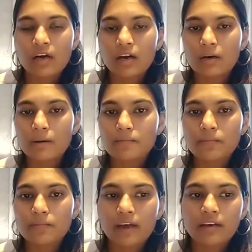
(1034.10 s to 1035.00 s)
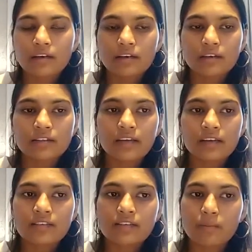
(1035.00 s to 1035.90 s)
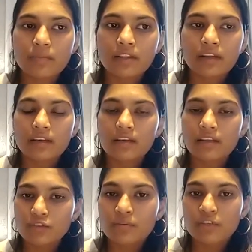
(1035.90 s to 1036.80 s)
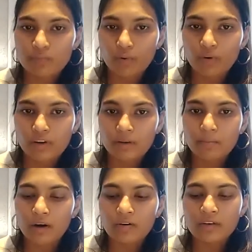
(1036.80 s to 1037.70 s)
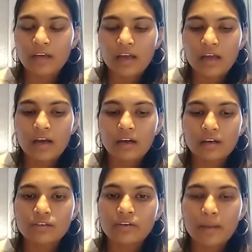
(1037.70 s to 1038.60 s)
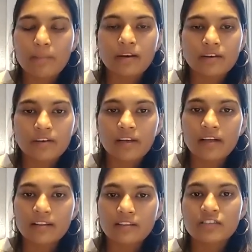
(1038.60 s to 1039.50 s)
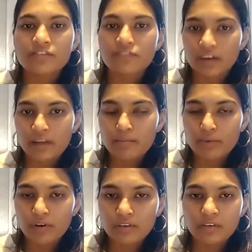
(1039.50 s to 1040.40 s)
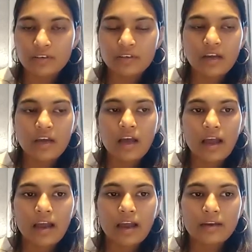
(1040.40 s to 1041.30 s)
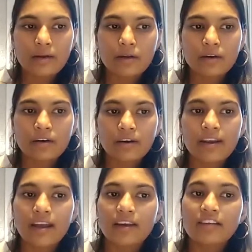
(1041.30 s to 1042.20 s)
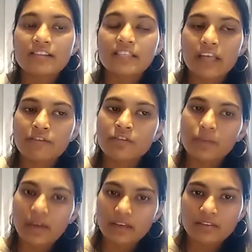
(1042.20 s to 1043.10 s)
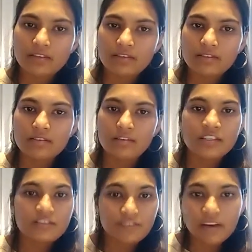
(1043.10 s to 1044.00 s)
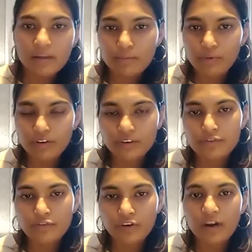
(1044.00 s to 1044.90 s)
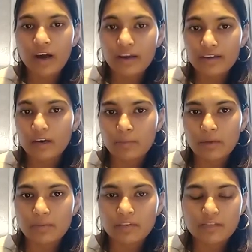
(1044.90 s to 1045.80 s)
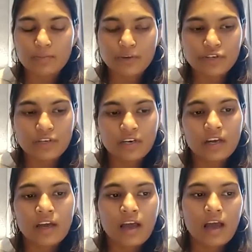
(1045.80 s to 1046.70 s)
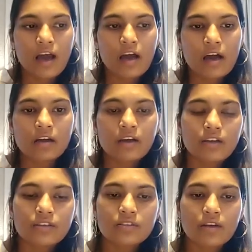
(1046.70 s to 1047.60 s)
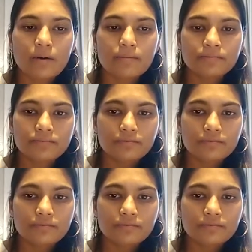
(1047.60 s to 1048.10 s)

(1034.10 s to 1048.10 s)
Um, and uh, that is something that needs to be spoken about uh, today mental health is very important and uh, creating safe spaces is very important for our young people especially because uh, um,